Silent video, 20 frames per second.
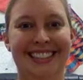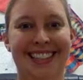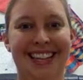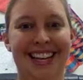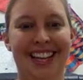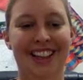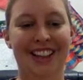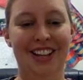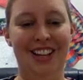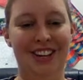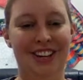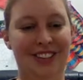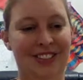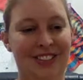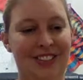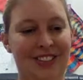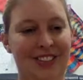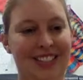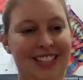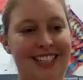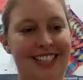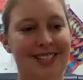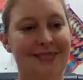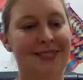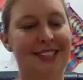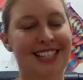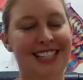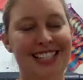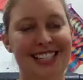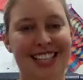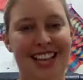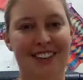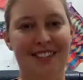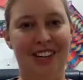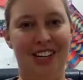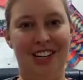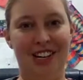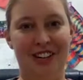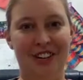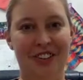Hello, it's Mrs.
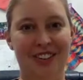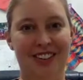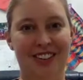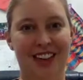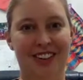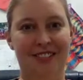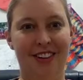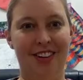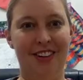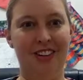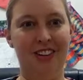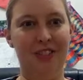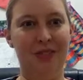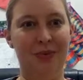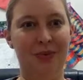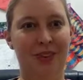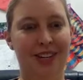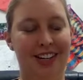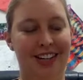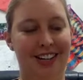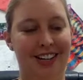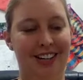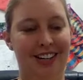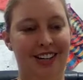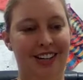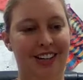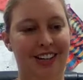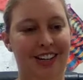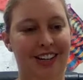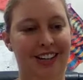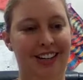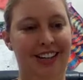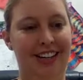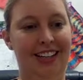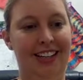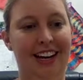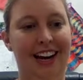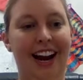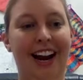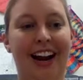Evinger with Evinger's Reading Nook, and
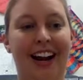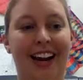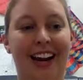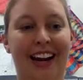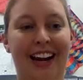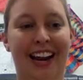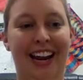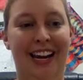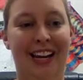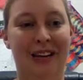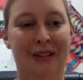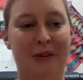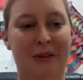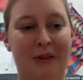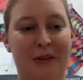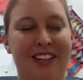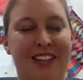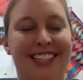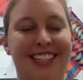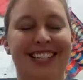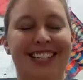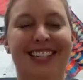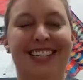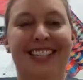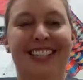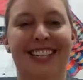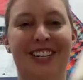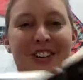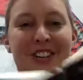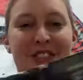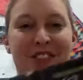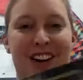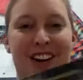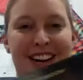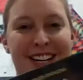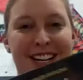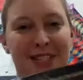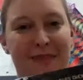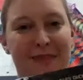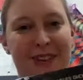I am going to continue Great
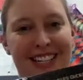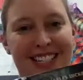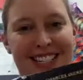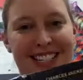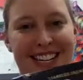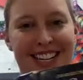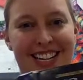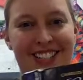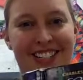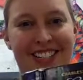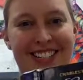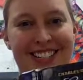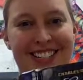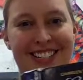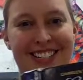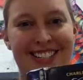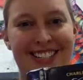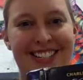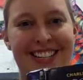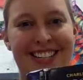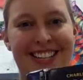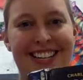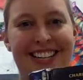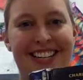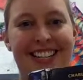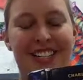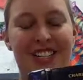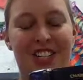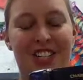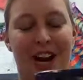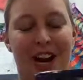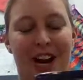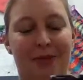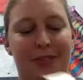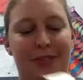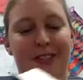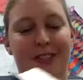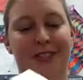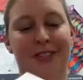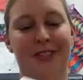Expectations,
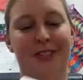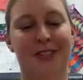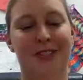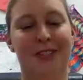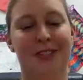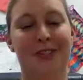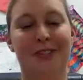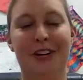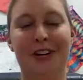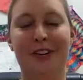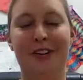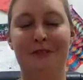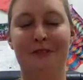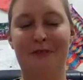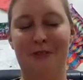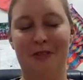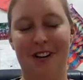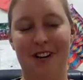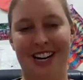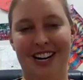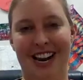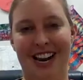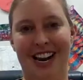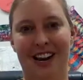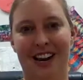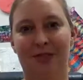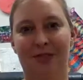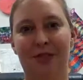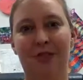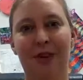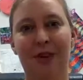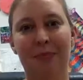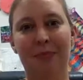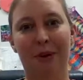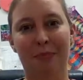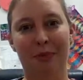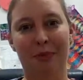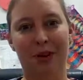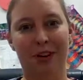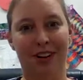chapters 3 and 4 today. If you
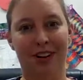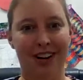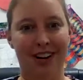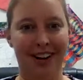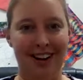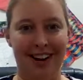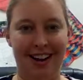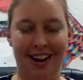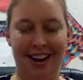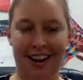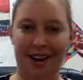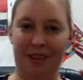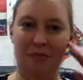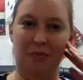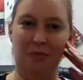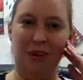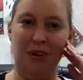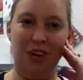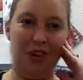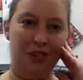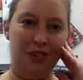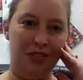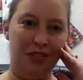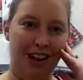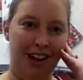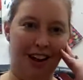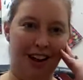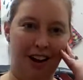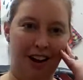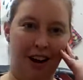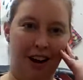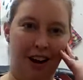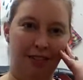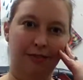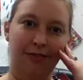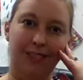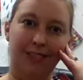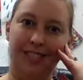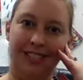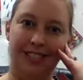remember, we know that a
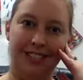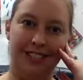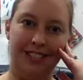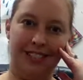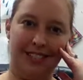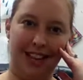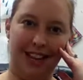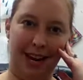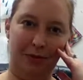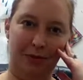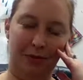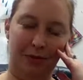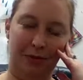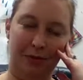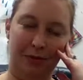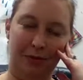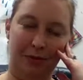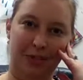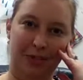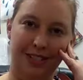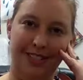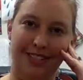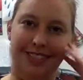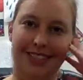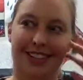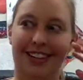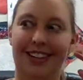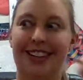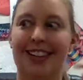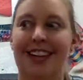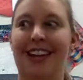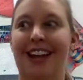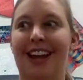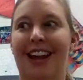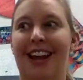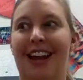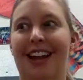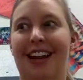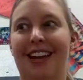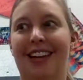convict escaped from prison,
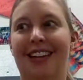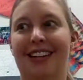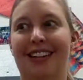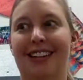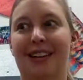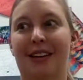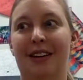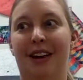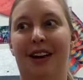and